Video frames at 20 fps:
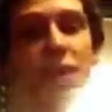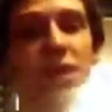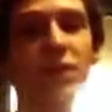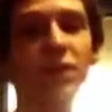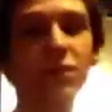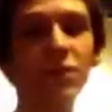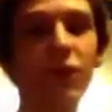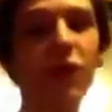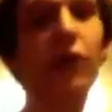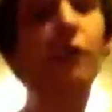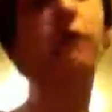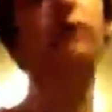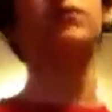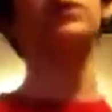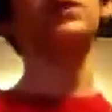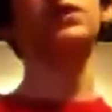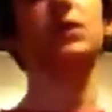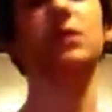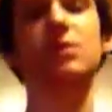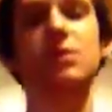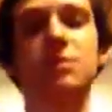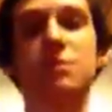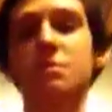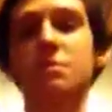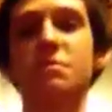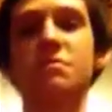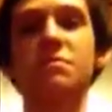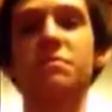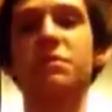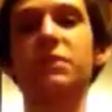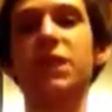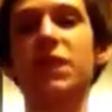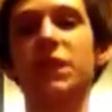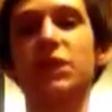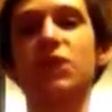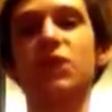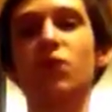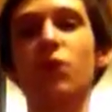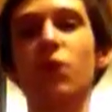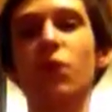ends off, and then
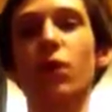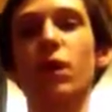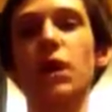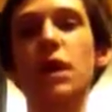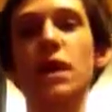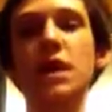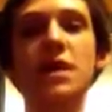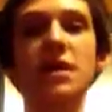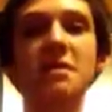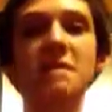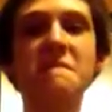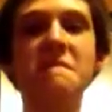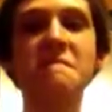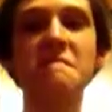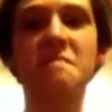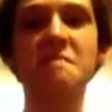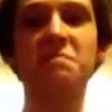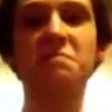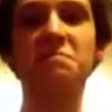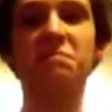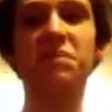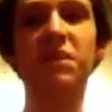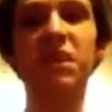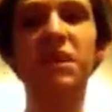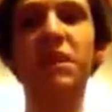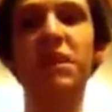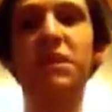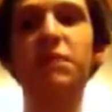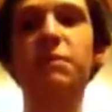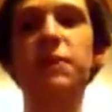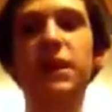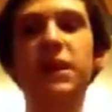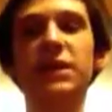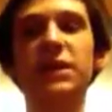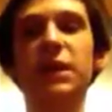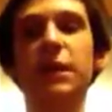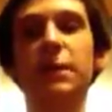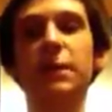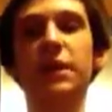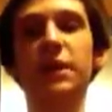next story it picks
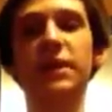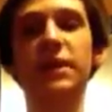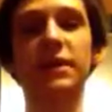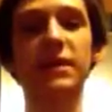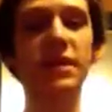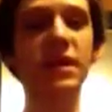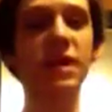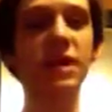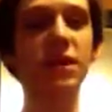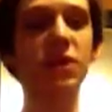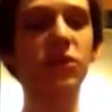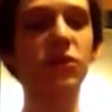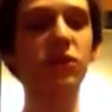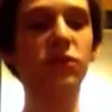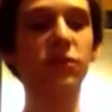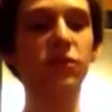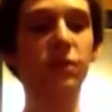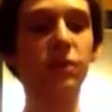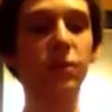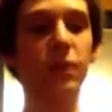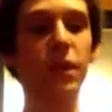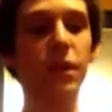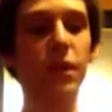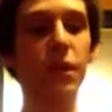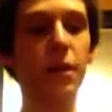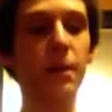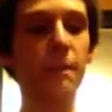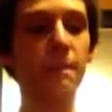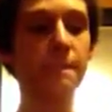up and continues from there.